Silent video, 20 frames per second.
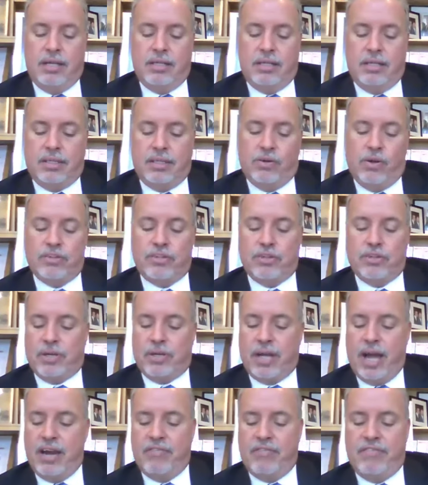it
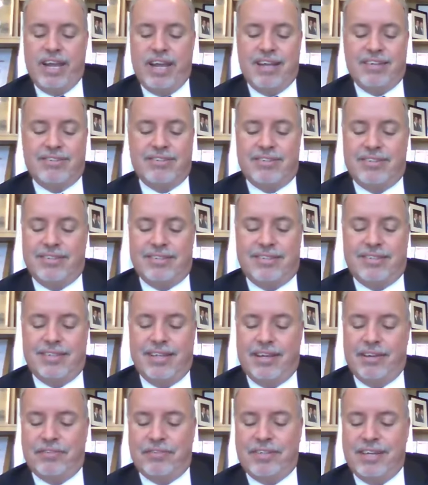also kind of answers
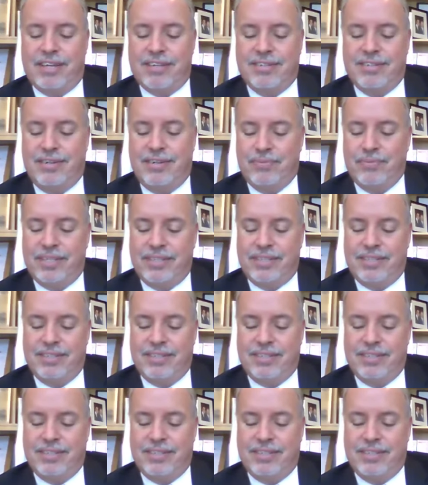itself, doesn't it? When